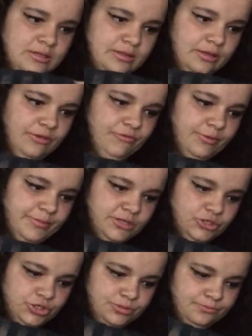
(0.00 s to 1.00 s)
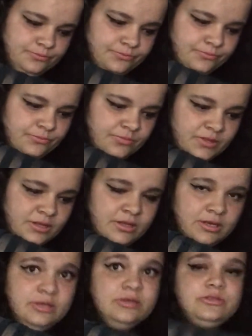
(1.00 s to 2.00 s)
Thank you very much.
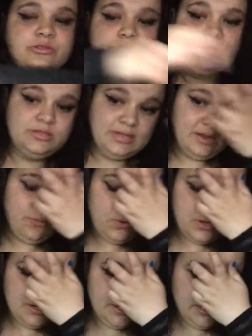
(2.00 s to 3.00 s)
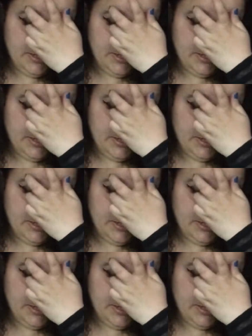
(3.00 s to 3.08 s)
So there's that one,